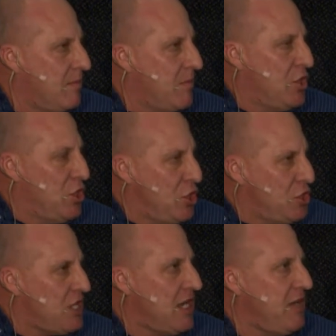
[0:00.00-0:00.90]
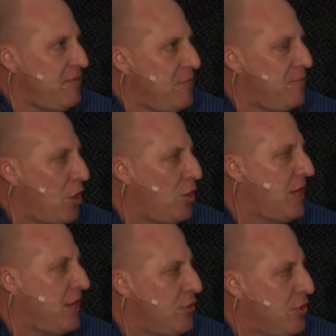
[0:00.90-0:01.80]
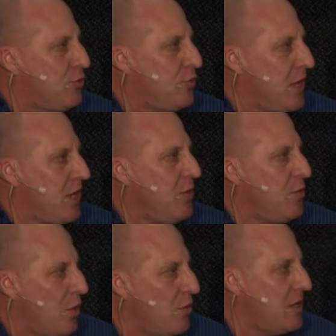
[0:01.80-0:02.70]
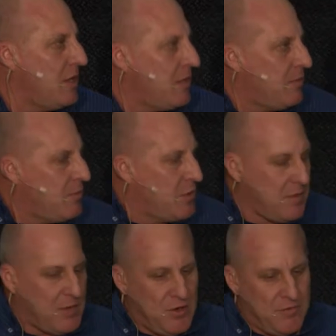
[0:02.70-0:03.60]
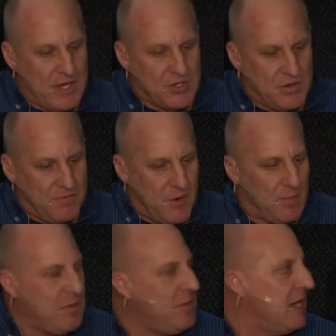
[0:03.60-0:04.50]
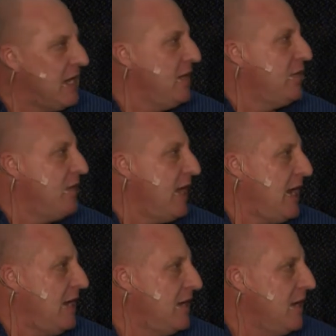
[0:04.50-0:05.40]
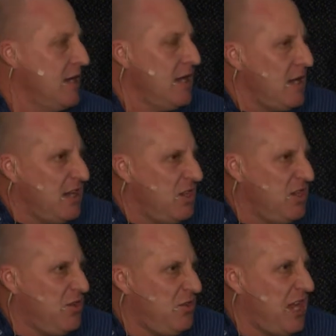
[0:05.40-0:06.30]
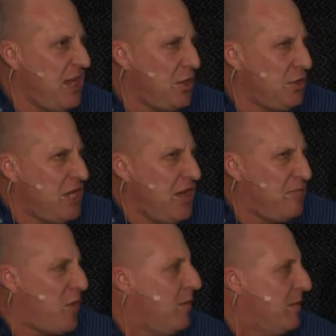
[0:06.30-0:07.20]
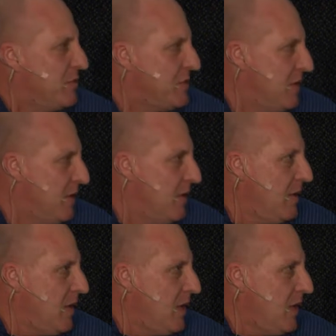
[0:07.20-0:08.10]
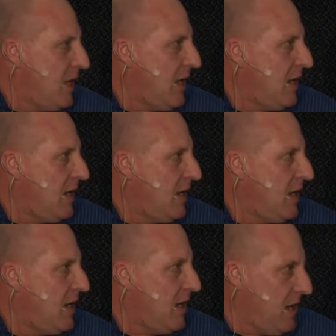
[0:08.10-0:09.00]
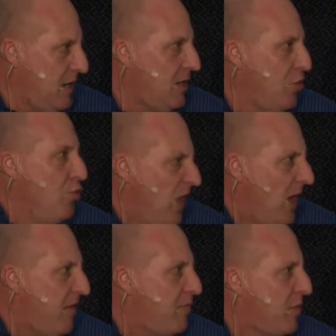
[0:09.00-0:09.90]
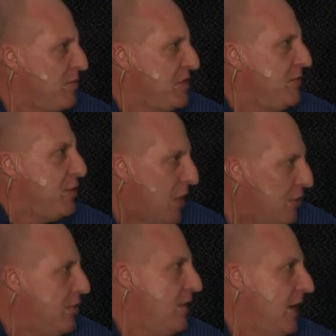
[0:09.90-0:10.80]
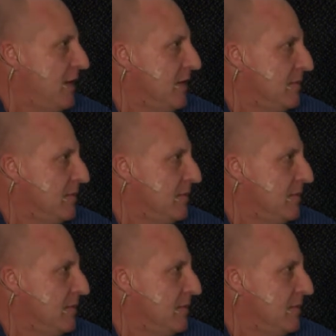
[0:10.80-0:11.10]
Usually, if you follow that route where you walk with a manufacturer from the beginning to the end, you tend not to have problems, and you will have problems if you don't do that.